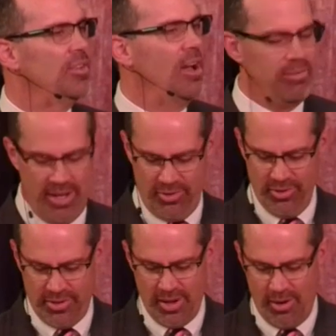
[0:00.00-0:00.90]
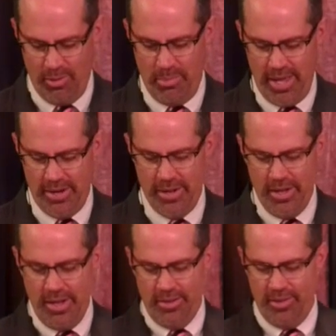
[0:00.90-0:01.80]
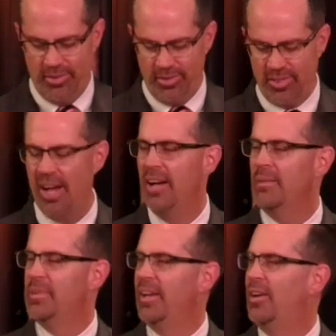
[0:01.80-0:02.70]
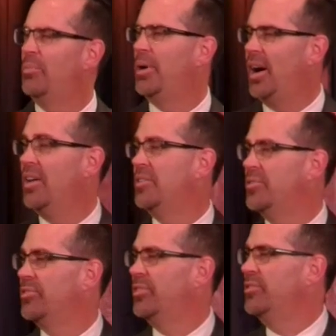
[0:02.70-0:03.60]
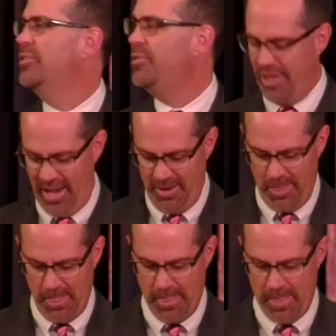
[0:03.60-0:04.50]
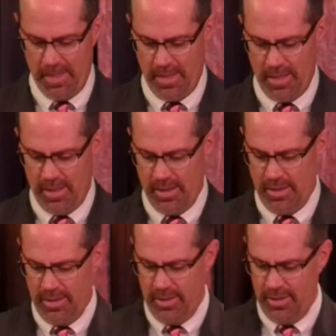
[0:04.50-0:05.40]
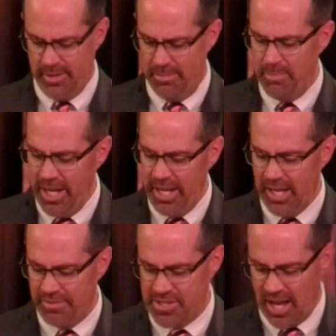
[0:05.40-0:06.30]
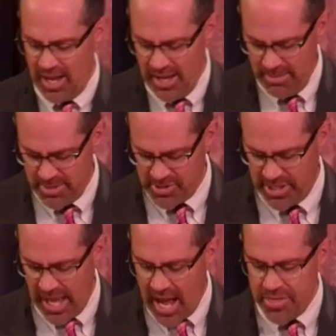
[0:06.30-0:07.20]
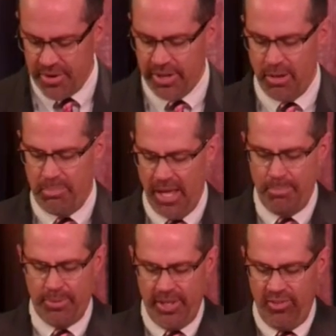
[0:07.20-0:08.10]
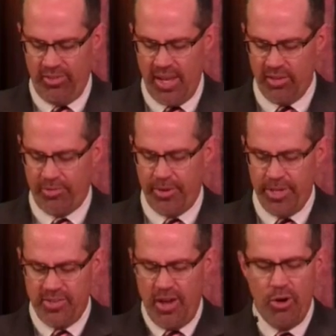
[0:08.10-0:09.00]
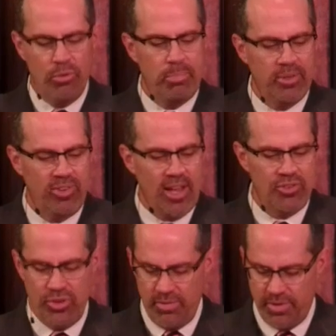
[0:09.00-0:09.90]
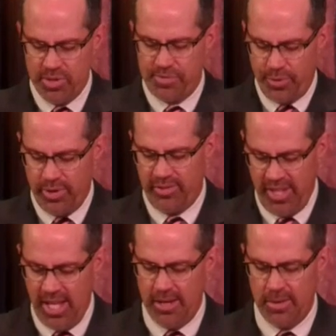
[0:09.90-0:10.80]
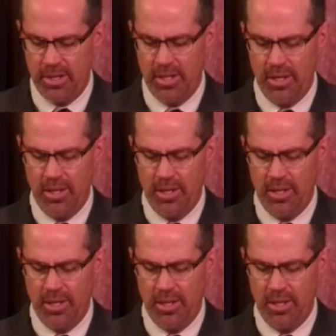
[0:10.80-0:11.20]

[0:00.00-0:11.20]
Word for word: salvation to all men. This is time to help others to do that. The meaning of time is gathering a people, he says, for his own possession in verse 14,